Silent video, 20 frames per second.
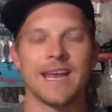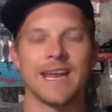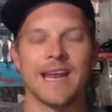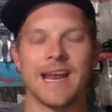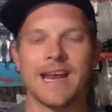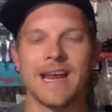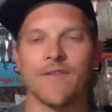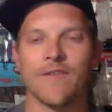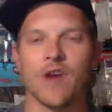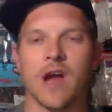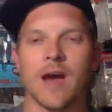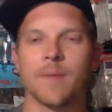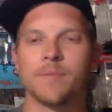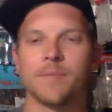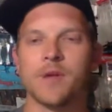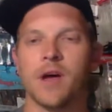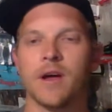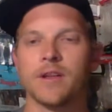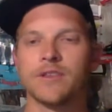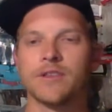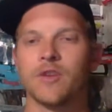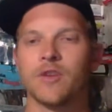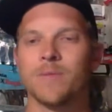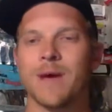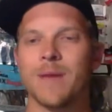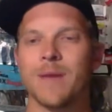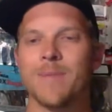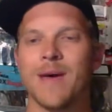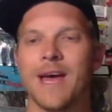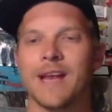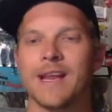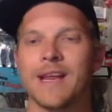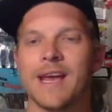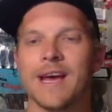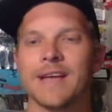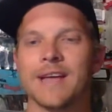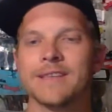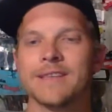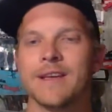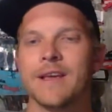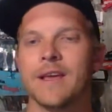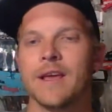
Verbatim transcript: and I never hopped on. So my bad, guys.